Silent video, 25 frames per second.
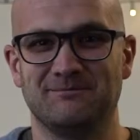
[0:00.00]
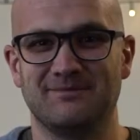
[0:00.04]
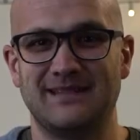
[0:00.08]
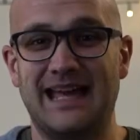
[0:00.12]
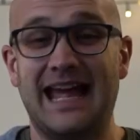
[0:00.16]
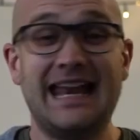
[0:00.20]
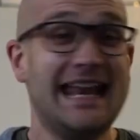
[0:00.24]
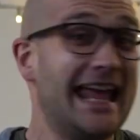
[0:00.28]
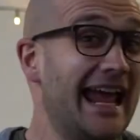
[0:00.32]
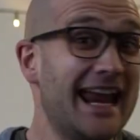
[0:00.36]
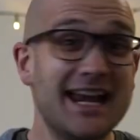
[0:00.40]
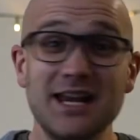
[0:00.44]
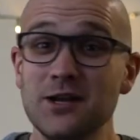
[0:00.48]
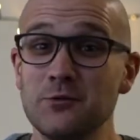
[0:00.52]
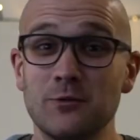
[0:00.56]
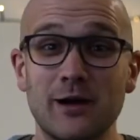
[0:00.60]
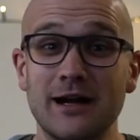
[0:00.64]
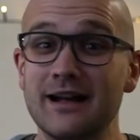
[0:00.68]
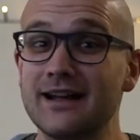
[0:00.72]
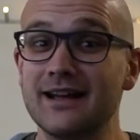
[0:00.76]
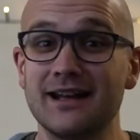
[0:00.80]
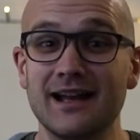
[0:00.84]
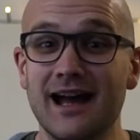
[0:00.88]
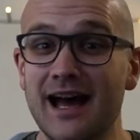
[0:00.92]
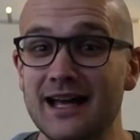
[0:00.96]
And
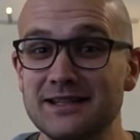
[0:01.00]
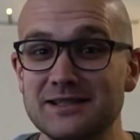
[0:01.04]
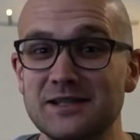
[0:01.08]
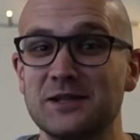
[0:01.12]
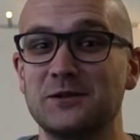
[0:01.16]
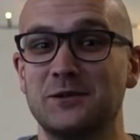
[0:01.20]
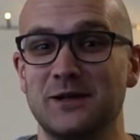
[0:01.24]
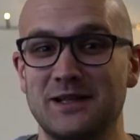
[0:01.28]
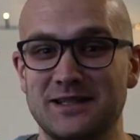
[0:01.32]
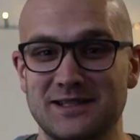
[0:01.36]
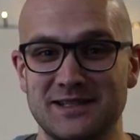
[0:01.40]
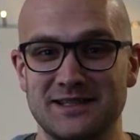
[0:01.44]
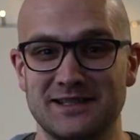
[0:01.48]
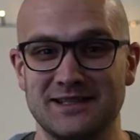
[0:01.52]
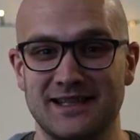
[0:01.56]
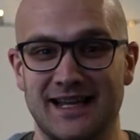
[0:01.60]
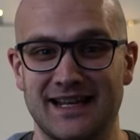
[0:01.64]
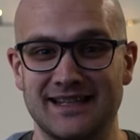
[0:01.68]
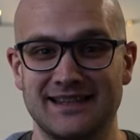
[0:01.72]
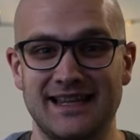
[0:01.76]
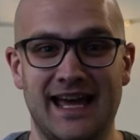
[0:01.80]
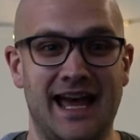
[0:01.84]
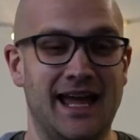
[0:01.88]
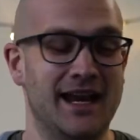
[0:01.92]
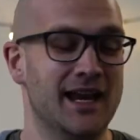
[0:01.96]
anyone can answer questions
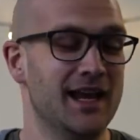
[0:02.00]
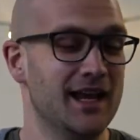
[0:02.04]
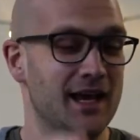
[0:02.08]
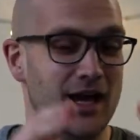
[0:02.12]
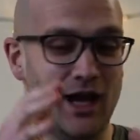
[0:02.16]
like that.